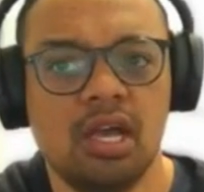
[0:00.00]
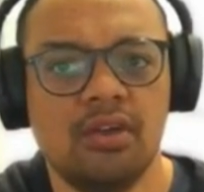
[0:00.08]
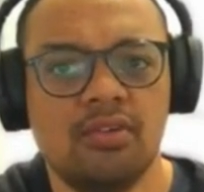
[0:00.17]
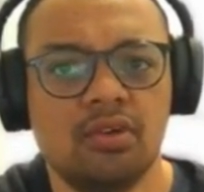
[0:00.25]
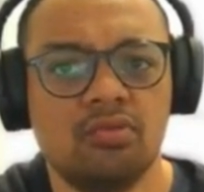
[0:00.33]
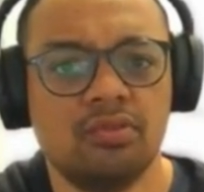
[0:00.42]

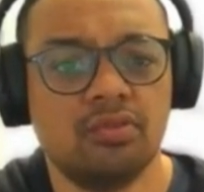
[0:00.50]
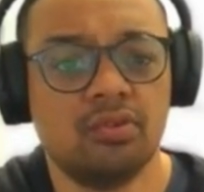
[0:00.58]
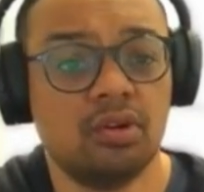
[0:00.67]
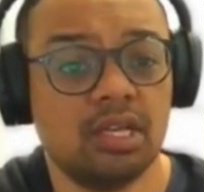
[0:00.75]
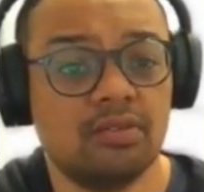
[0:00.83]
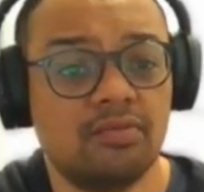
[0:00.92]
I think we've
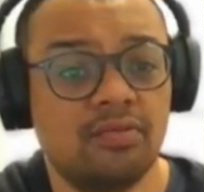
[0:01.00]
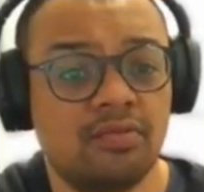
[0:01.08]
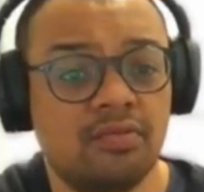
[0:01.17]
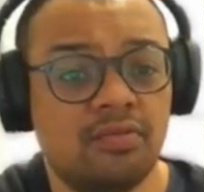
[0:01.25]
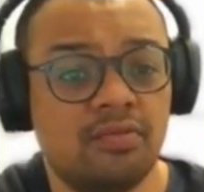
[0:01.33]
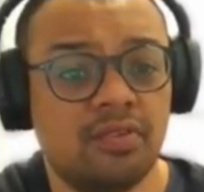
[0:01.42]
got like
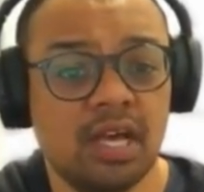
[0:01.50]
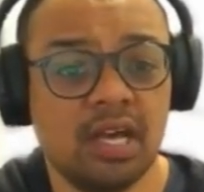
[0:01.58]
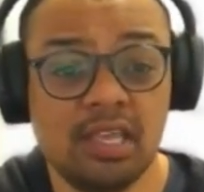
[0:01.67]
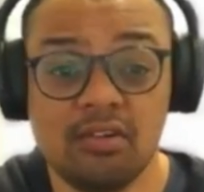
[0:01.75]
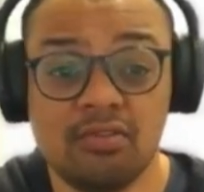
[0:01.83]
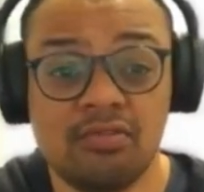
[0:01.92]

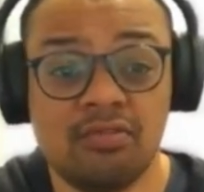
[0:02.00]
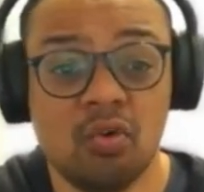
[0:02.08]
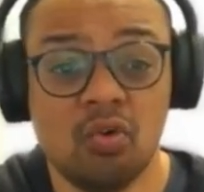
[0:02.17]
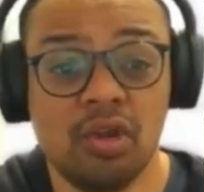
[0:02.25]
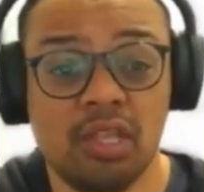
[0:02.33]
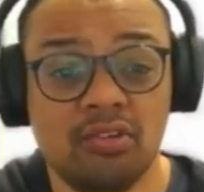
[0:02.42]
30 or
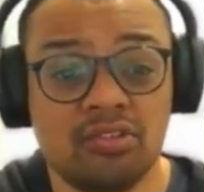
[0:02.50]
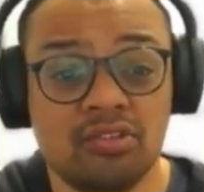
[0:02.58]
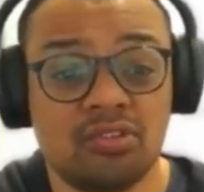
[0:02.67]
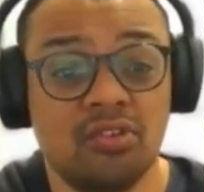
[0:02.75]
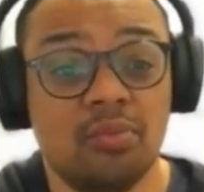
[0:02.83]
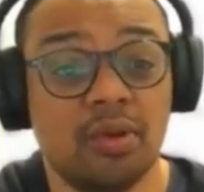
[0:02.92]
40
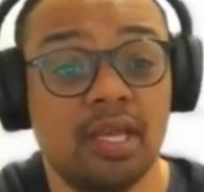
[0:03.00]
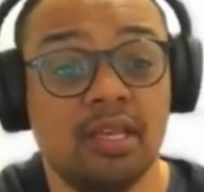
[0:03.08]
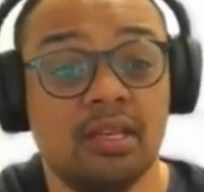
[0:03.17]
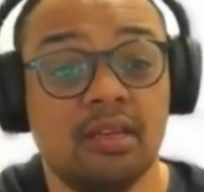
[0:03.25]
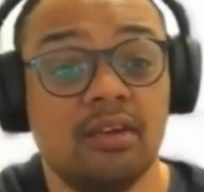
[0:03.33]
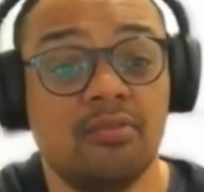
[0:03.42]
super
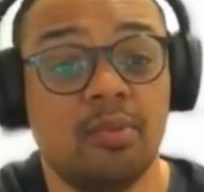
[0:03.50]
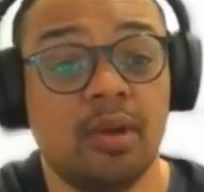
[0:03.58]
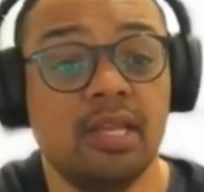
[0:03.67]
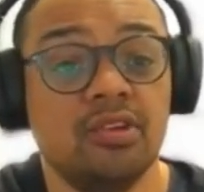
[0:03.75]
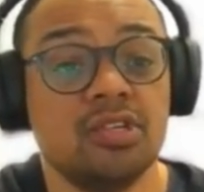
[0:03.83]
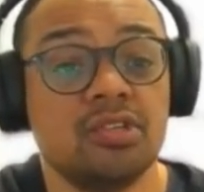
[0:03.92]
in-depth
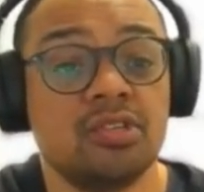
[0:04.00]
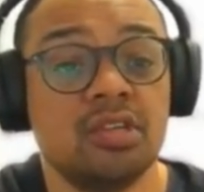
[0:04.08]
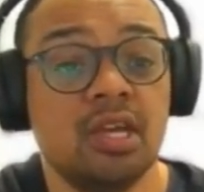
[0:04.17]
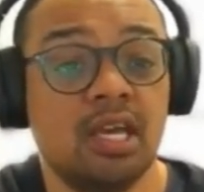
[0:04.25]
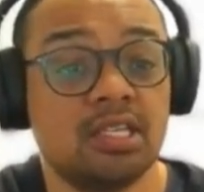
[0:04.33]
pages